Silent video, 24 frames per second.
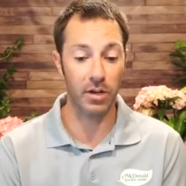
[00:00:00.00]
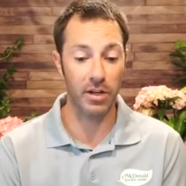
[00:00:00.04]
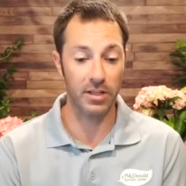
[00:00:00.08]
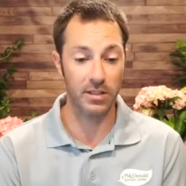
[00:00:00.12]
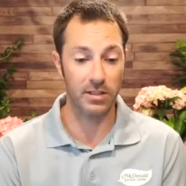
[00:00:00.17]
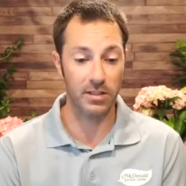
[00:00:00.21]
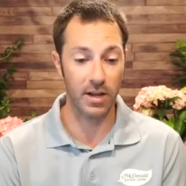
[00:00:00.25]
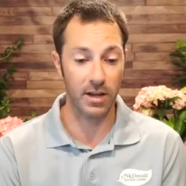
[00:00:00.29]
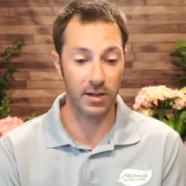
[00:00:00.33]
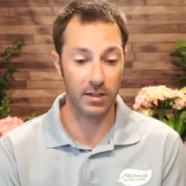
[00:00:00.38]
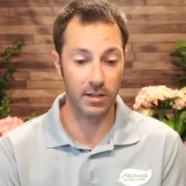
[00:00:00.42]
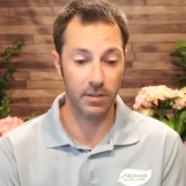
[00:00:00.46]

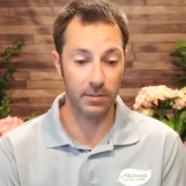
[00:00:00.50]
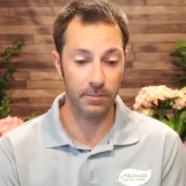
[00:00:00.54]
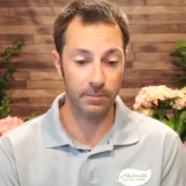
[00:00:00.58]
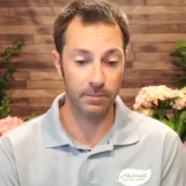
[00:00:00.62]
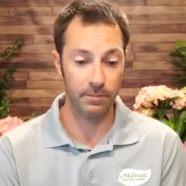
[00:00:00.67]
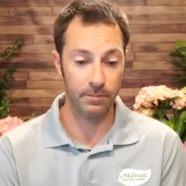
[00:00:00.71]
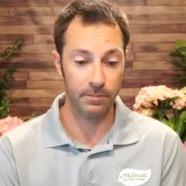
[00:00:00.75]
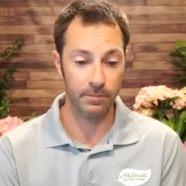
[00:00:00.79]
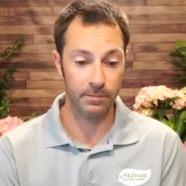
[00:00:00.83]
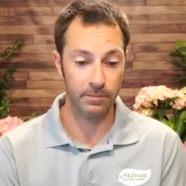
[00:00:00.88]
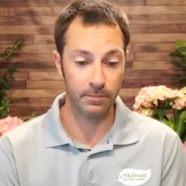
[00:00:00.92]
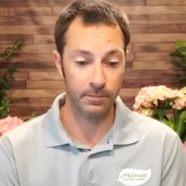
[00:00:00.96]
insect.
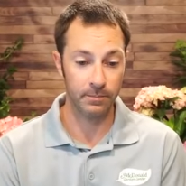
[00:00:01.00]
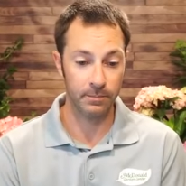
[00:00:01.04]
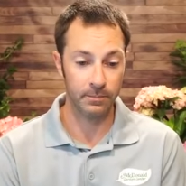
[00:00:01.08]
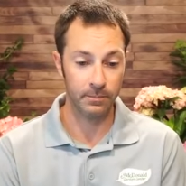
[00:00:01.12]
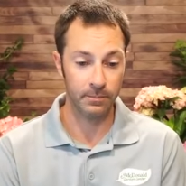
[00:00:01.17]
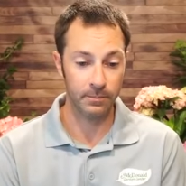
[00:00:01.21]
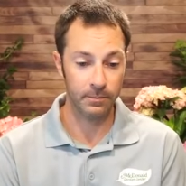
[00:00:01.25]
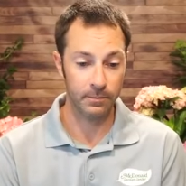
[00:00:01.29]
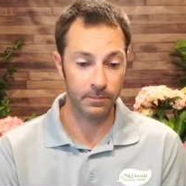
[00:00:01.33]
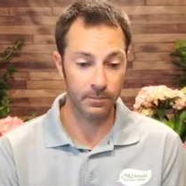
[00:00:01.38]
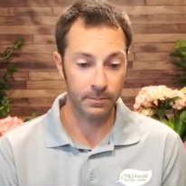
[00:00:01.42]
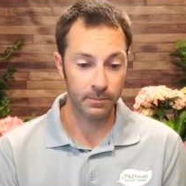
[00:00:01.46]

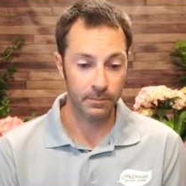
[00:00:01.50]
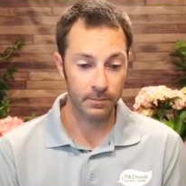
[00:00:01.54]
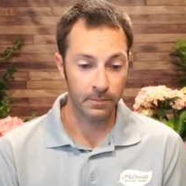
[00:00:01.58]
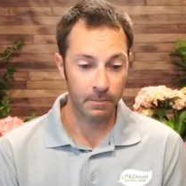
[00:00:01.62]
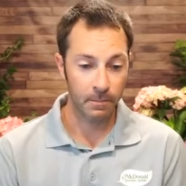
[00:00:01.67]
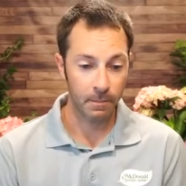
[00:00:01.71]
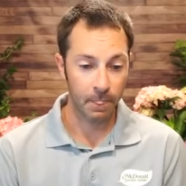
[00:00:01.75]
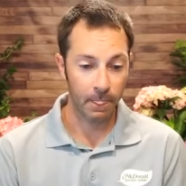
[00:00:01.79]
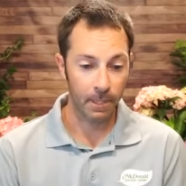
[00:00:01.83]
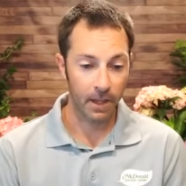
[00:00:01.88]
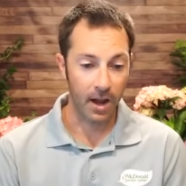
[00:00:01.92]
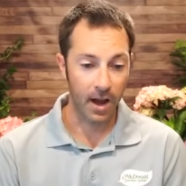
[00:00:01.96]

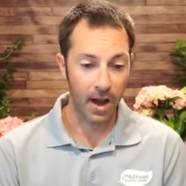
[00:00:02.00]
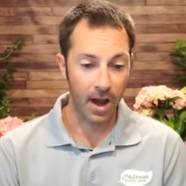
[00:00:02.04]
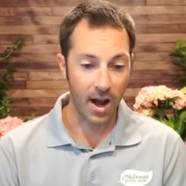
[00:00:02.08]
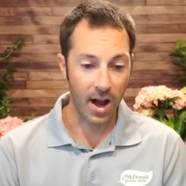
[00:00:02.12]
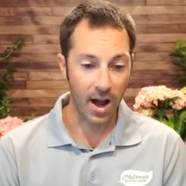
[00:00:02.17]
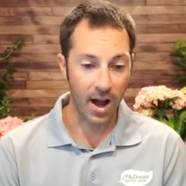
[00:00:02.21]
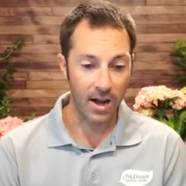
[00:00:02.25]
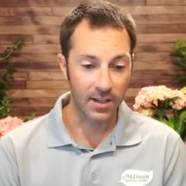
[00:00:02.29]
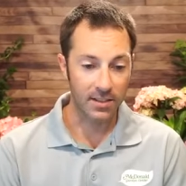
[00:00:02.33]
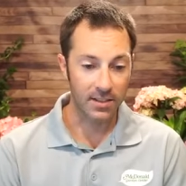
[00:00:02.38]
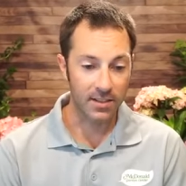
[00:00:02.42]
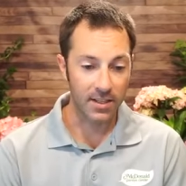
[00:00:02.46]

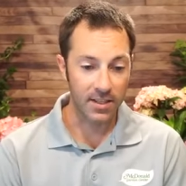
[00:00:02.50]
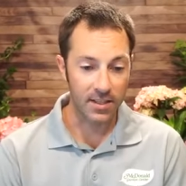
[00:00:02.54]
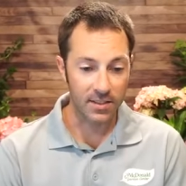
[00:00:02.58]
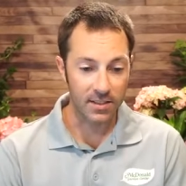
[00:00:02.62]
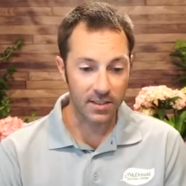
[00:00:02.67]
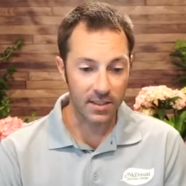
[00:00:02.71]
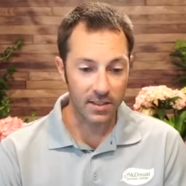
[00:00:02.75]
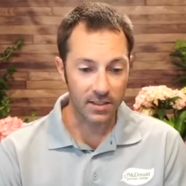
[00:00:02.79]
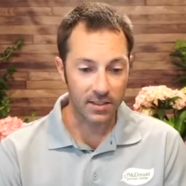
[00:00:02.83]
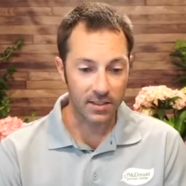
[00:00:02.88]
Uh, TC